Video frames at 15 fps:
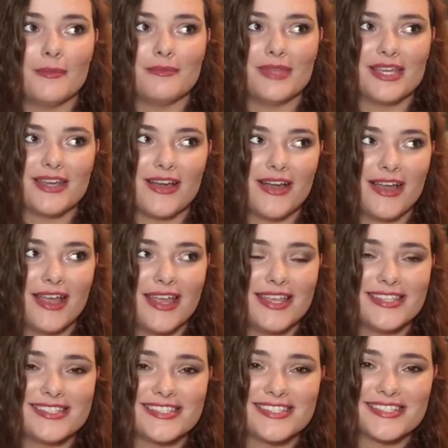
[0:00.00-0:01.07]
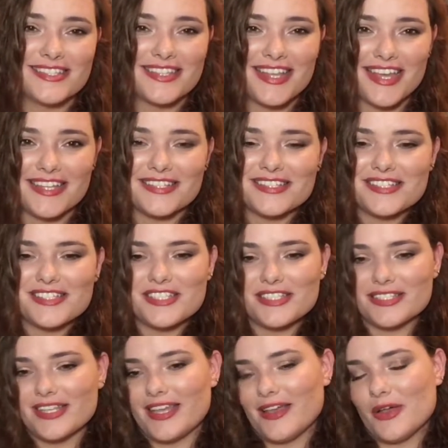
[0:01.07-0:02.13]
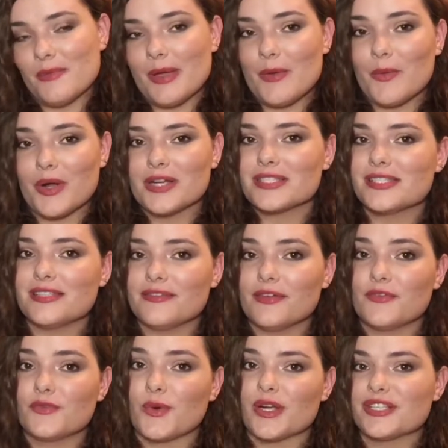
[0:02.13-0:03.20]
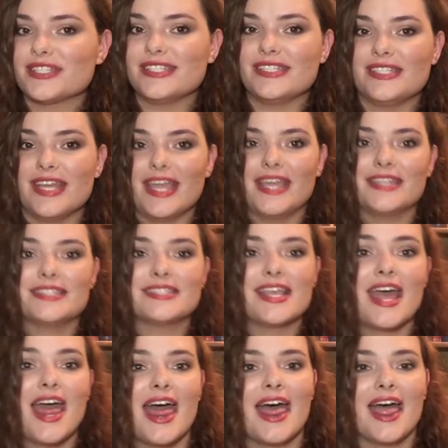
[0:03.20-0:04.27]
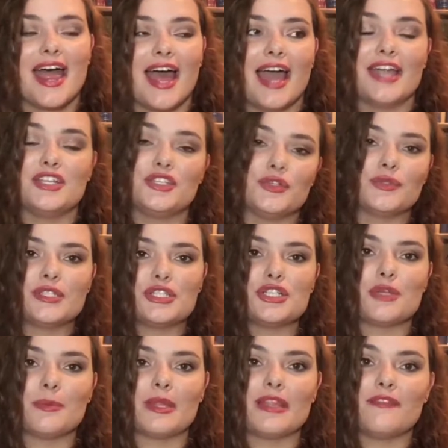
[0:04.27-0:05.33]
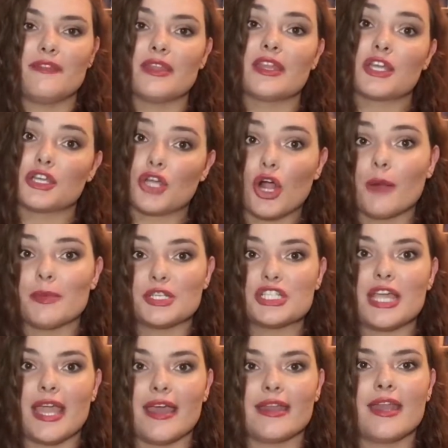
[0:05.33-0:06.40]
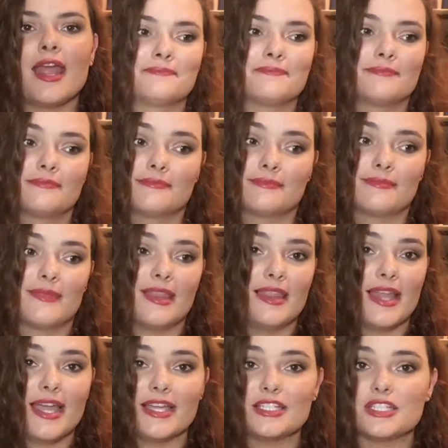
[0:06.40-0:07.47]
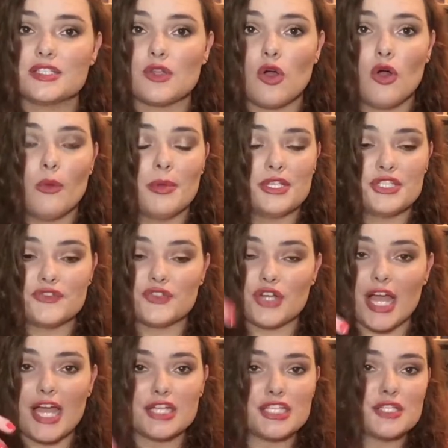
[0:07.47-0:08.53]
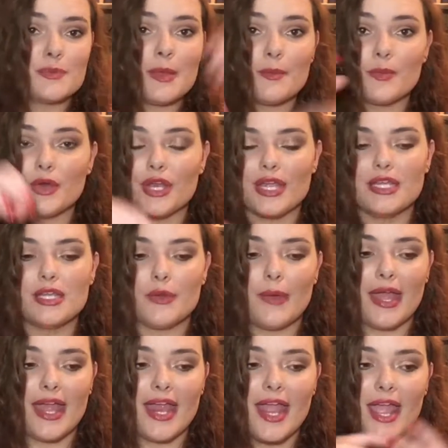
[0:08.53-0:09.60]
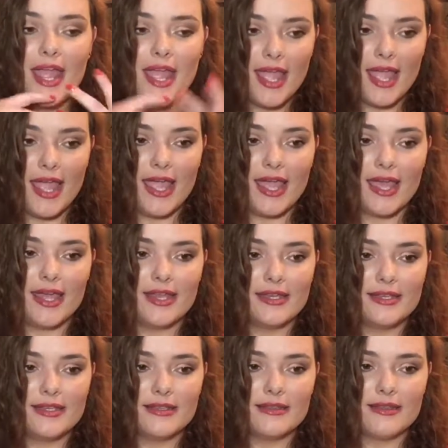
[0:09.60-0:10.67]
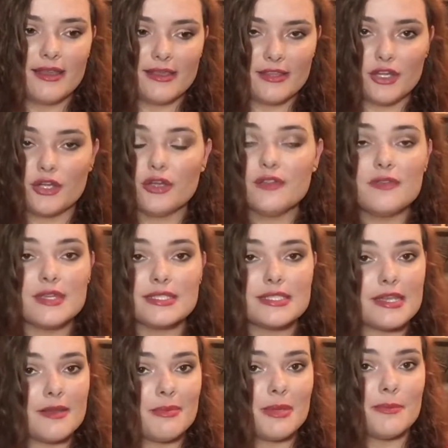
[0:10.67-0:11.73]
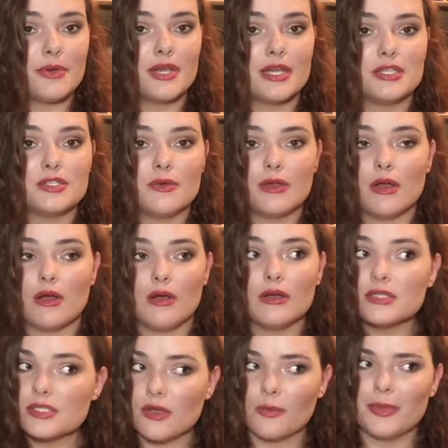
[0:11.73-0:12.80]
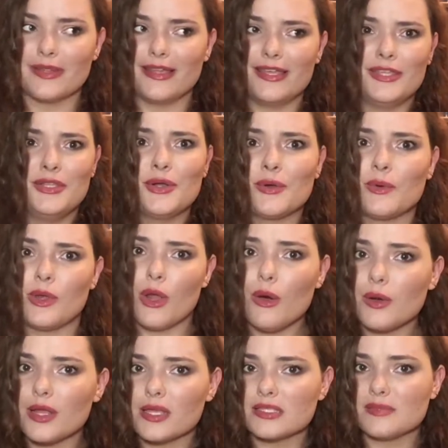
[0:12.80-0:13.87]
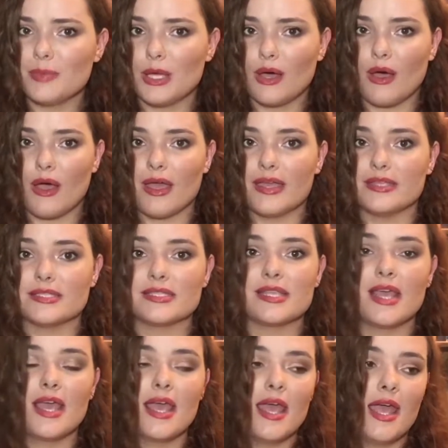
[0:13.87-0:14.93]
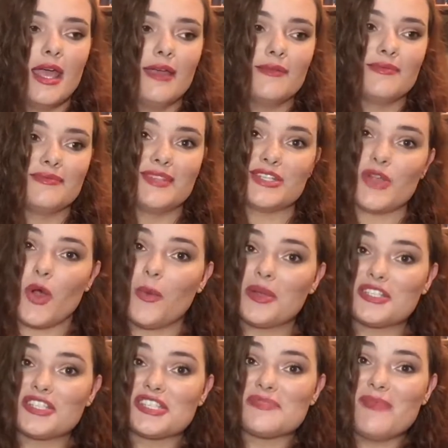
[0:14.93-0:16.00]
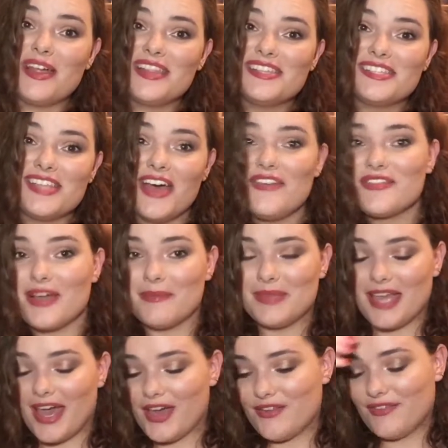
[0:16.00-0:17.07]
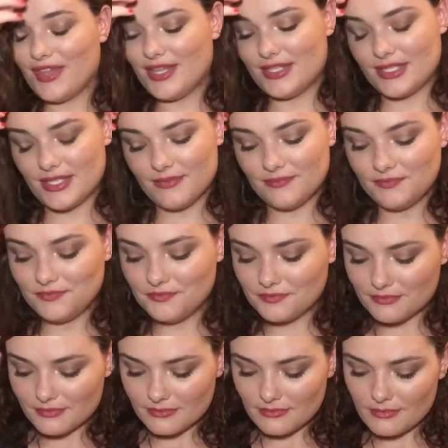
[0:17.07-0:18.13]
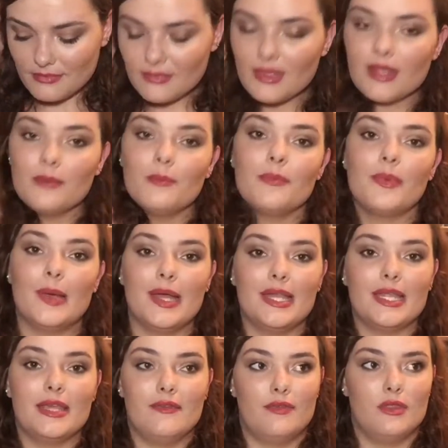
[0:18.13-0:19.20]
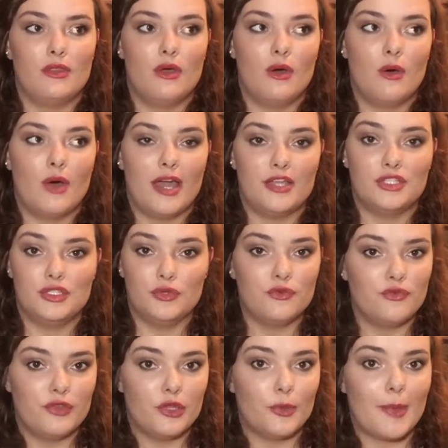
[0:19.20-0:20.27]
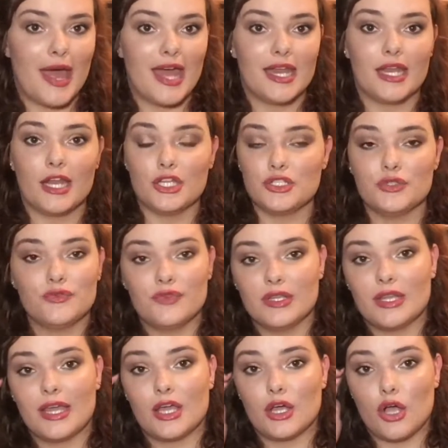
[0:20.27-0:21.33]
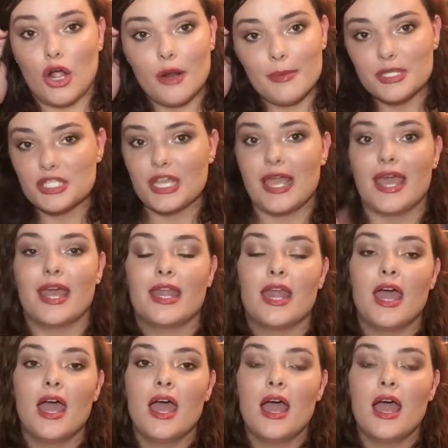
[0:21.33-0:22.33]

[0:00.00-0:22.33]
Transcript: because that's just like on my worst of worst days, I do legitimately feel like a garbage can. Like just a whole bunch of trash has been put into it, and like there are good things that have been put into it also, but like you don't notice because there's a whole bunch of smelly stuff coming out of it. But even though I do feel bad and I do feel like a garbage can,